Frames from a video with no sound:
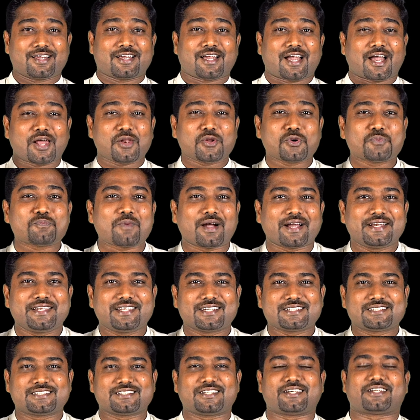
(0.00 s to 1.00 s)
Hello my
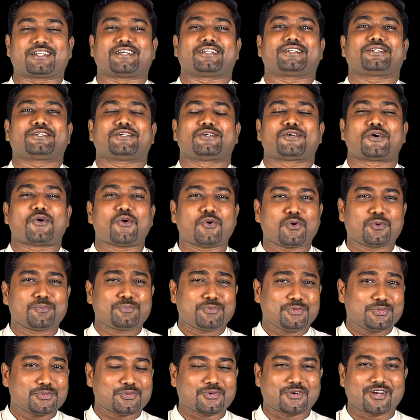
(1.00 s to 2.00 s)
dear children,
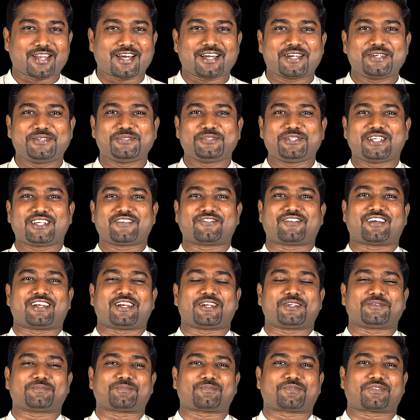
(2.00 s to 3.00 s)
hope you all are doing well.
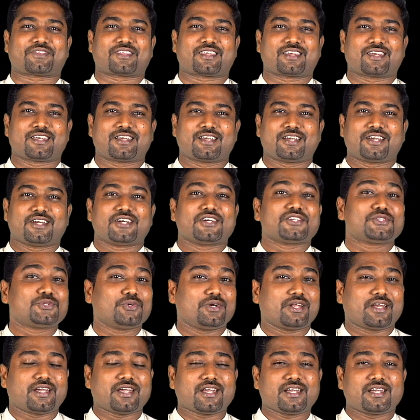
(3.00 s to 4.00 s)

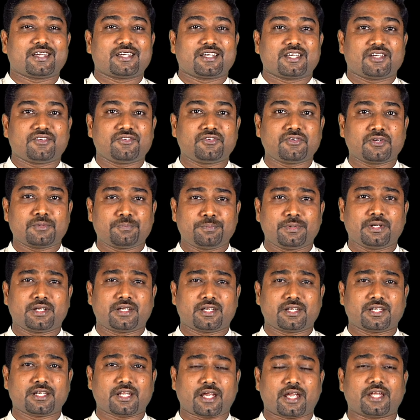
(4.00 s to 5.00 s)
Today we will
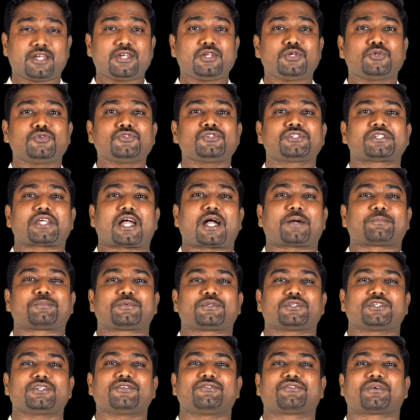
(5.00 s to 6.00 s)
begin a new
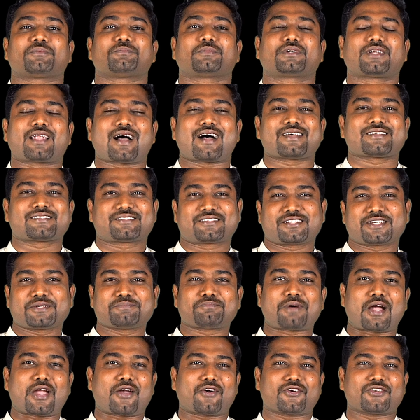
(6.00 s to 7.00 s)
chapter from class 10
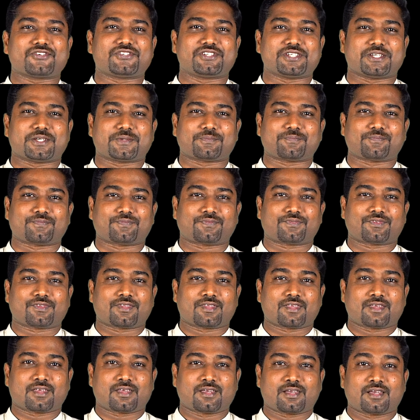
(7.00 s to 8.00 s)
biology.
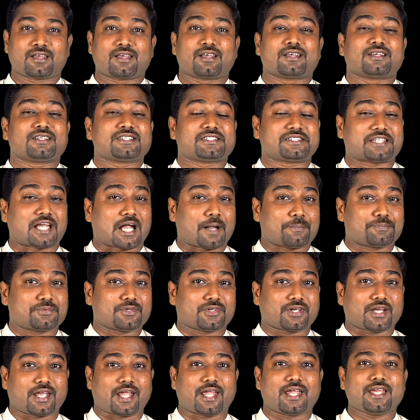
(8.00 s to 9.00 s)

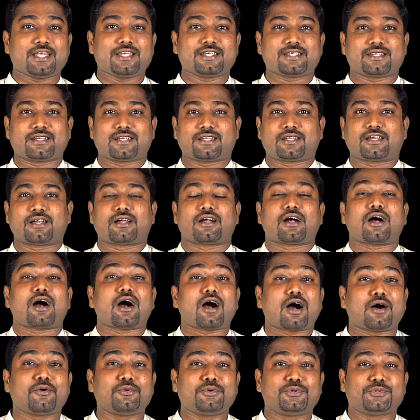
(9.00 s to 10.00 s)
Chapter 8,
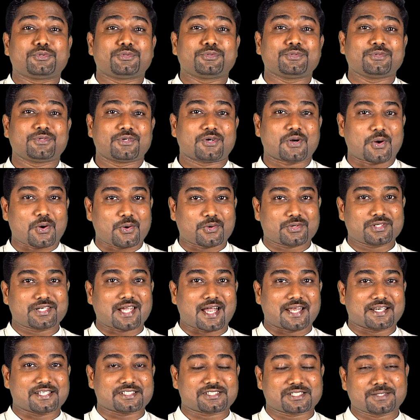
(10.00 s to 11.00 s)
how do
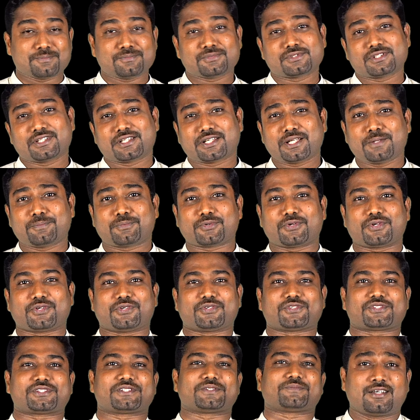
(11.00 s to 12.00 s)
organisms
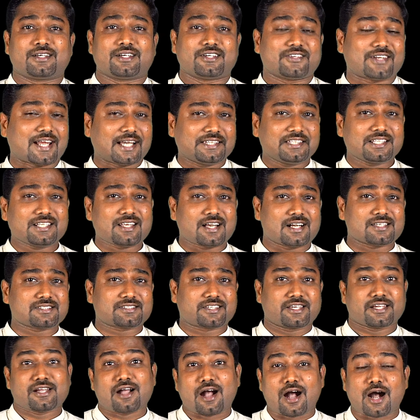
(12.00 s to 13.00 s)
reproduce? Rather
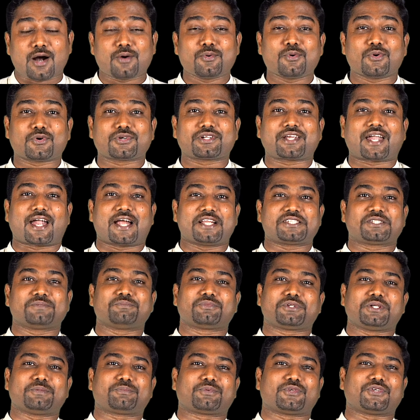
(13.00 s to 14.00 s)
asking how organisms
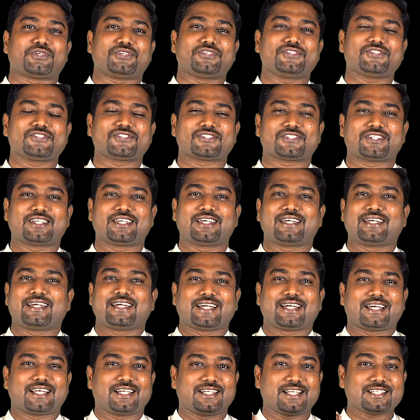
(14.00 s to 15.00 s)
reproduce,
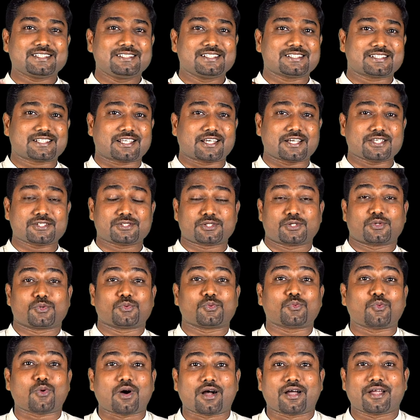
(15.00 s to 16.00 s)
let's discuss
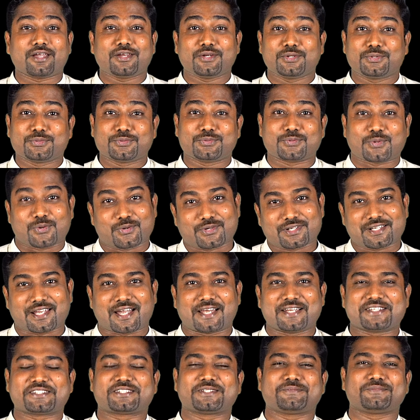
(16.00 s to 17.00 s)
why do
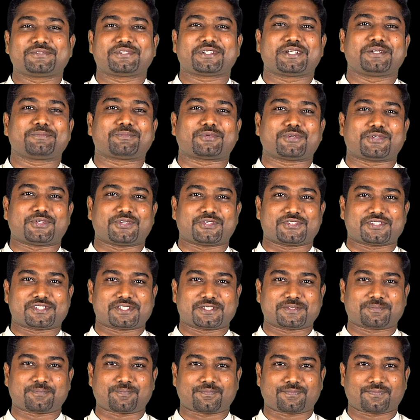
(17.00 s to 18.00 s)
organisms reproduce.